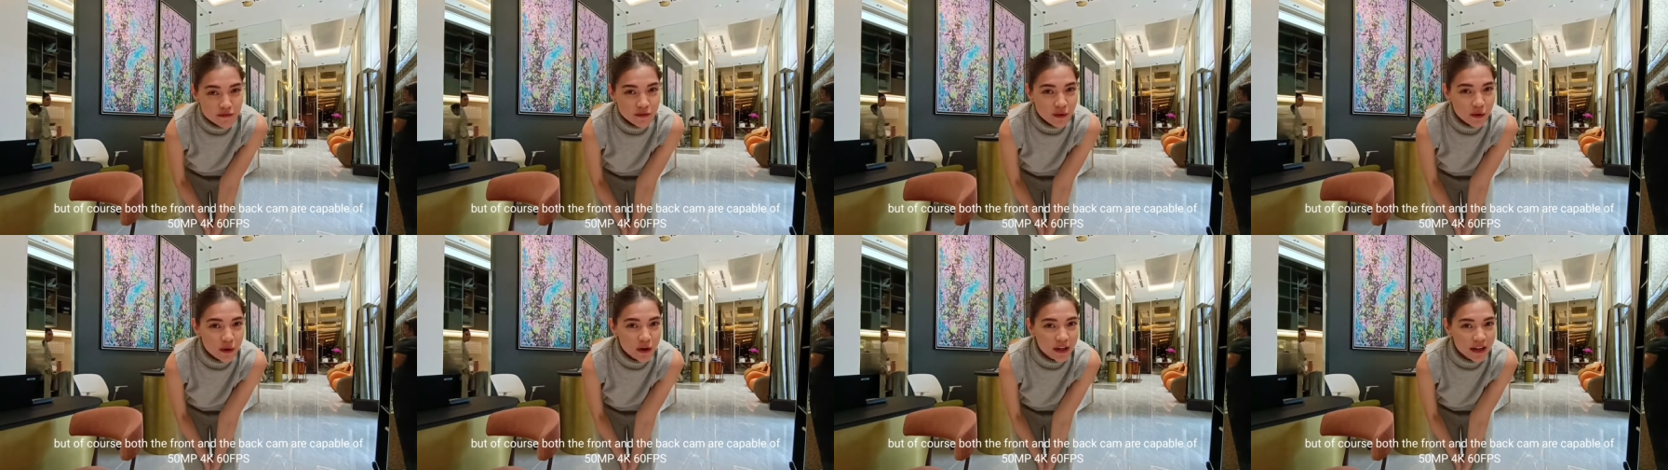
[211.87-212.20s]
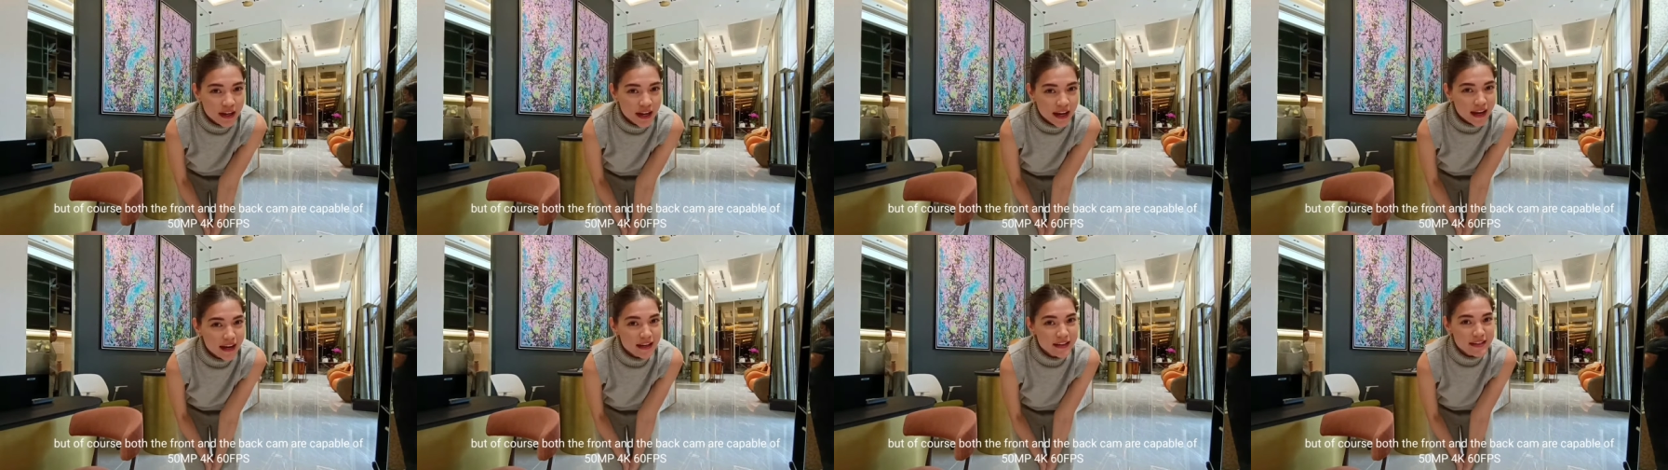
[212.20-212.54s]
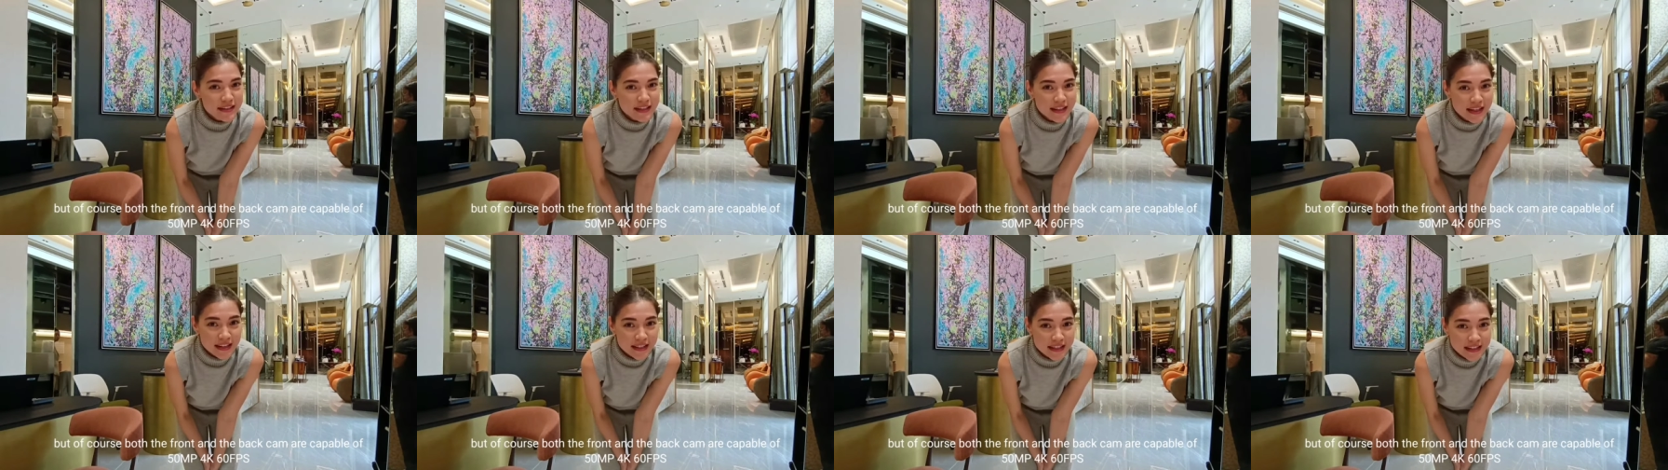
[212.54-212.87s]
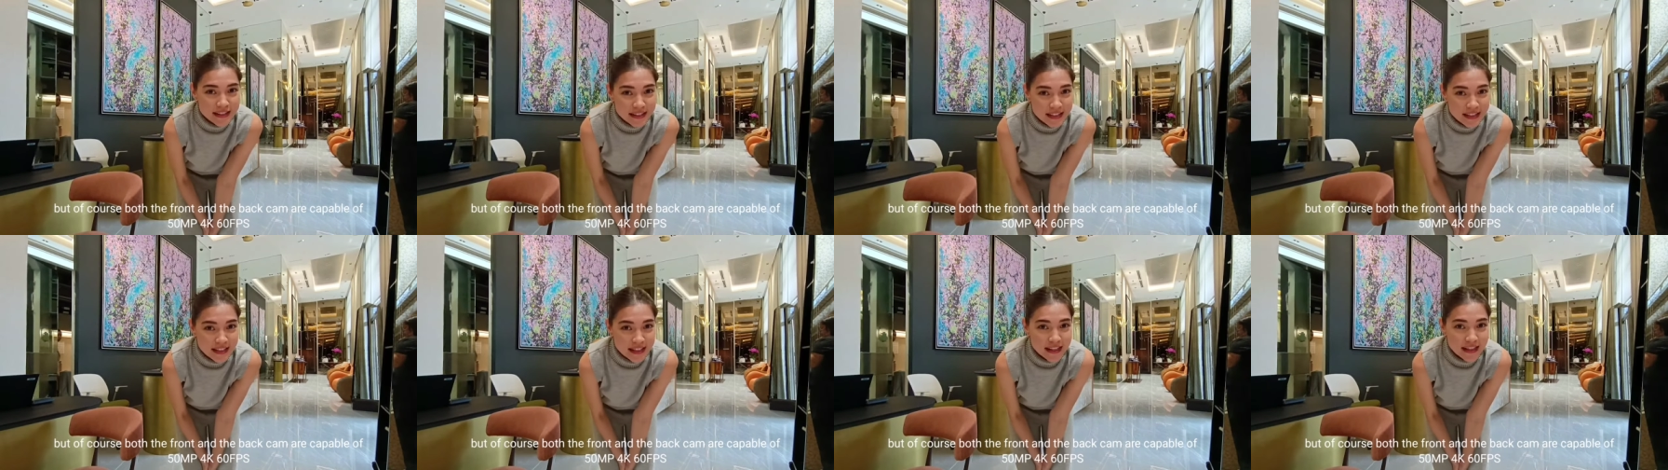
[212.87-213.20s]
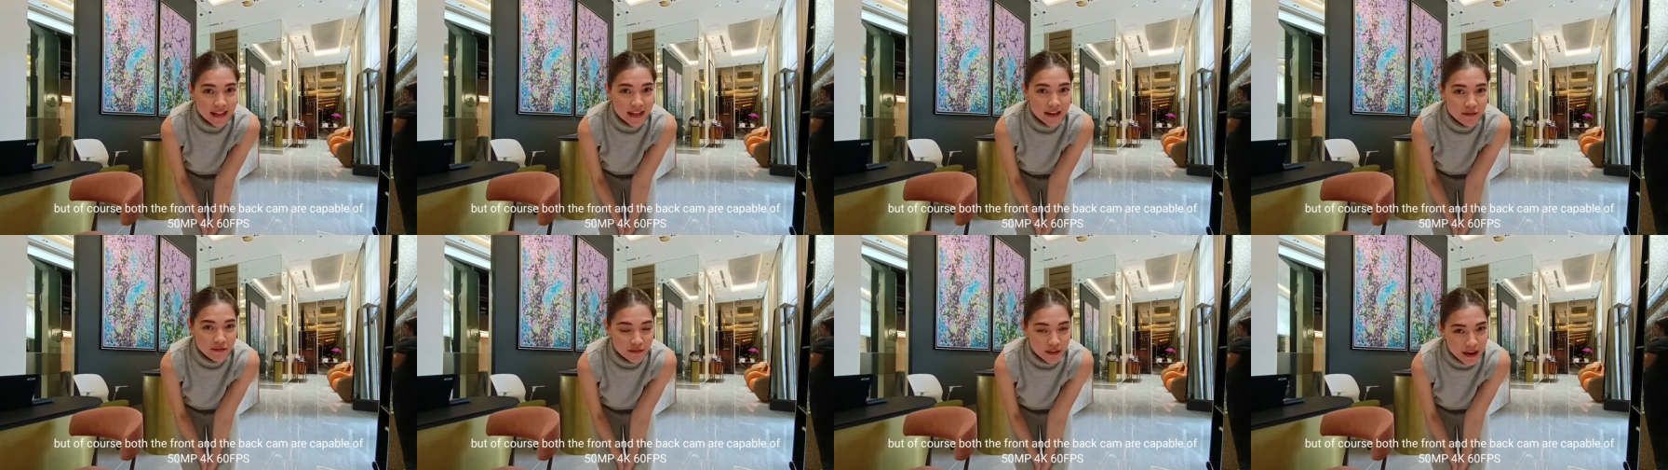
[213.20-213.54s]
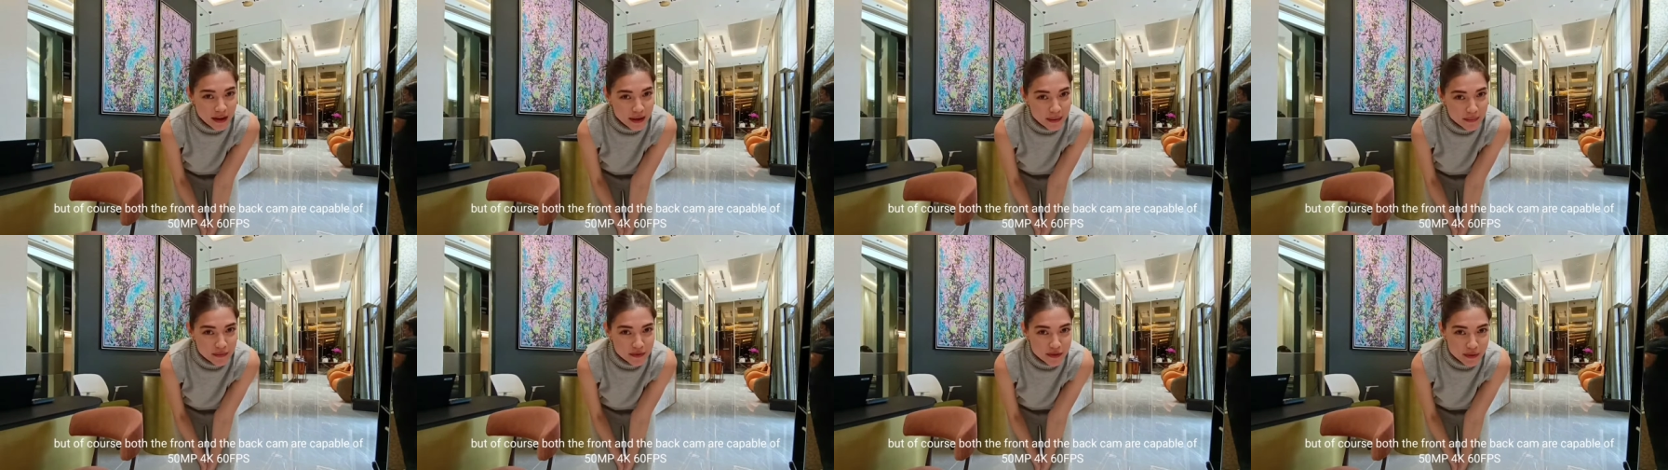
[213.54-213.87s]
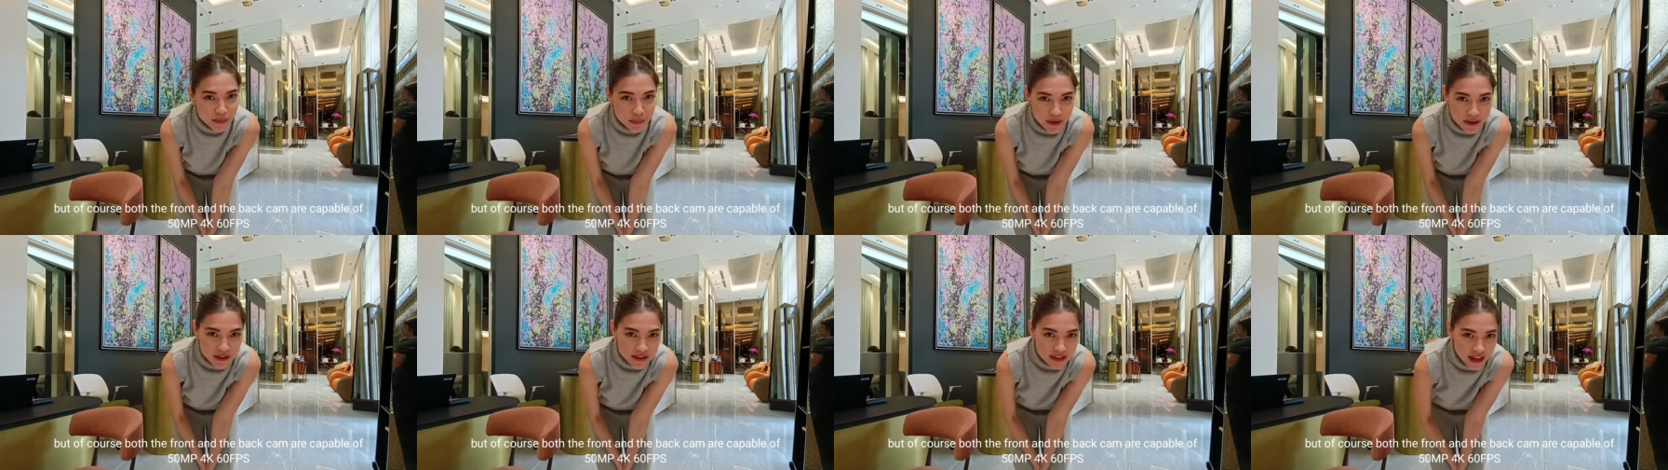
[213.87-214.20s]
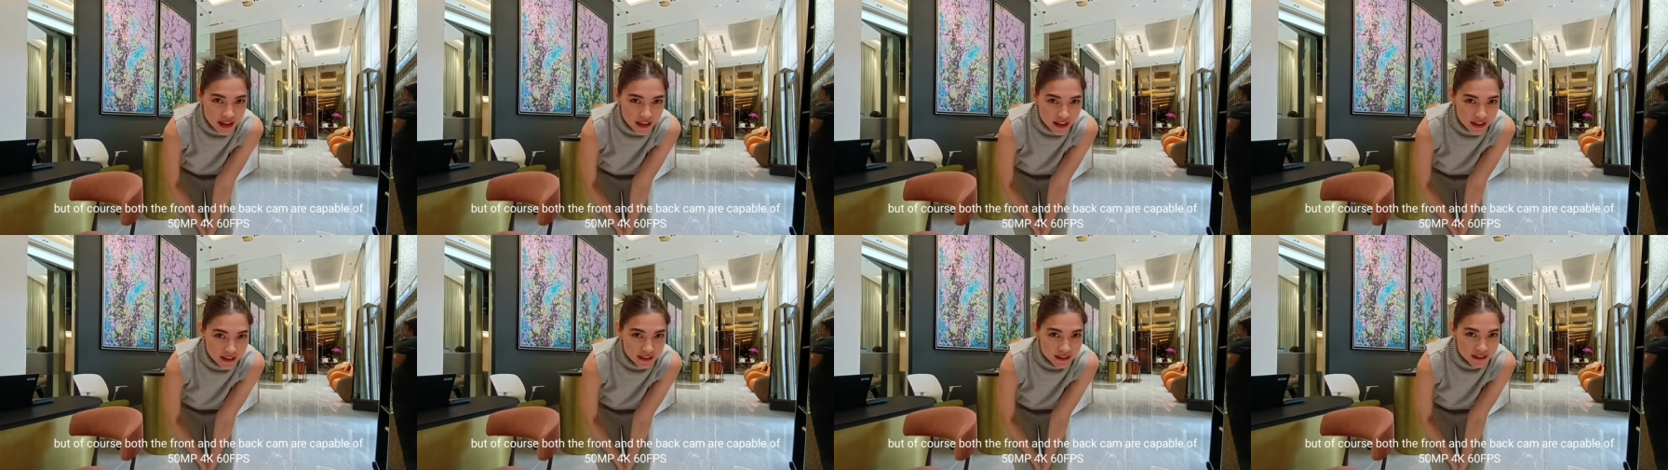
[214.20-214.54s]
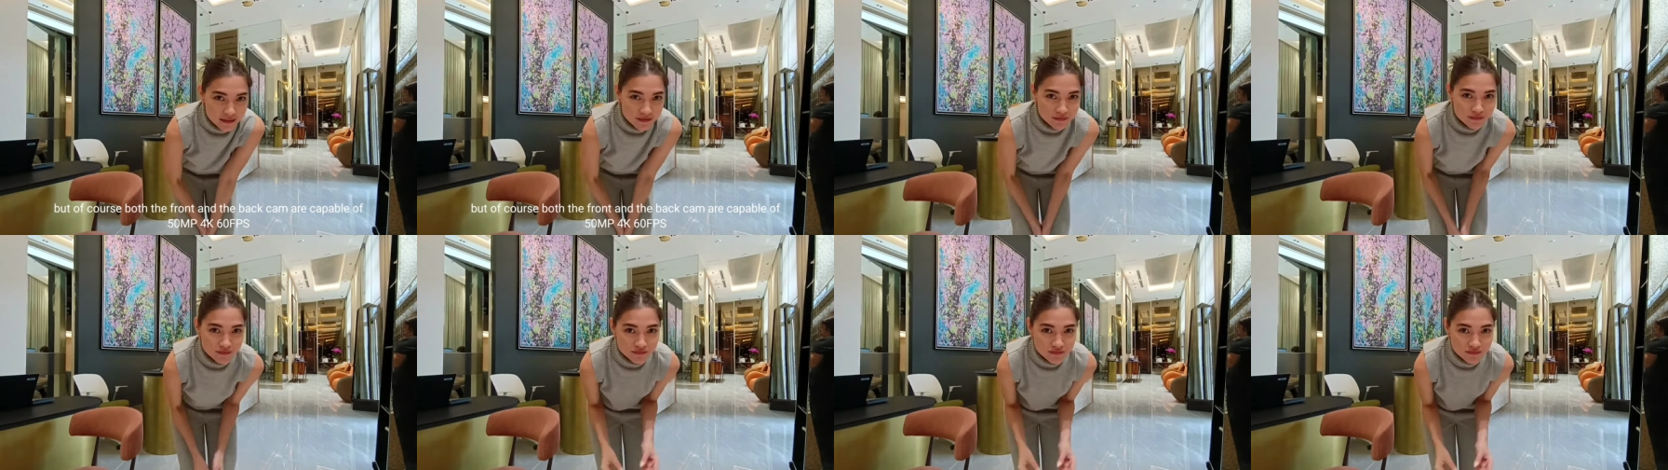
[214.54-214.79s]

4K, 60 frames per second.